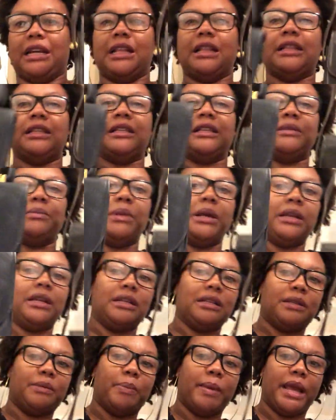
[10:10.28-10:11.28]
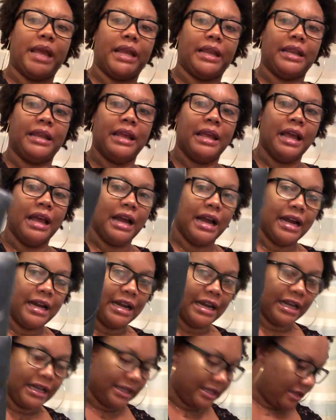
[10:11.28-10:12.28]
and this is made in Spain. I
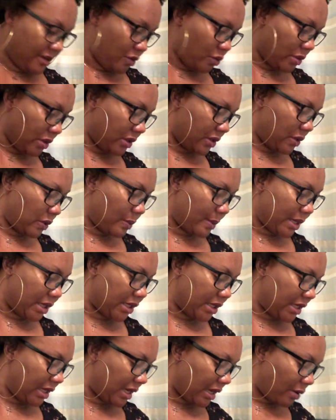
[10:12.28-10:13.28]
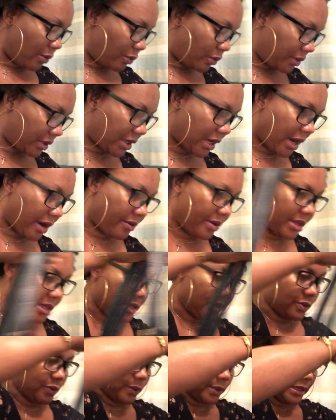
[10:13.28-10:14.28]
like this one so much. I think I would carry
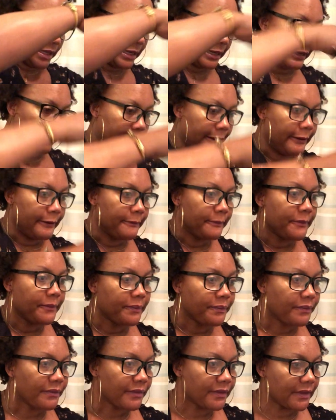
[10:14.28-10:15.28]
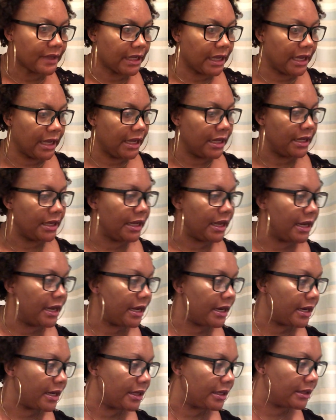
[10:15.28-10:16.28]
this one. And
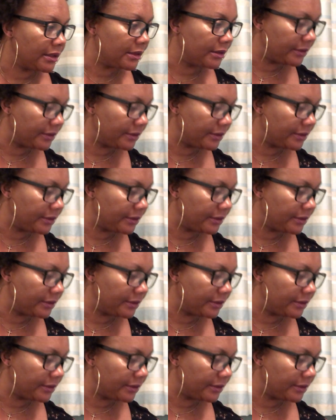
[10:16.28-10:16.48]
then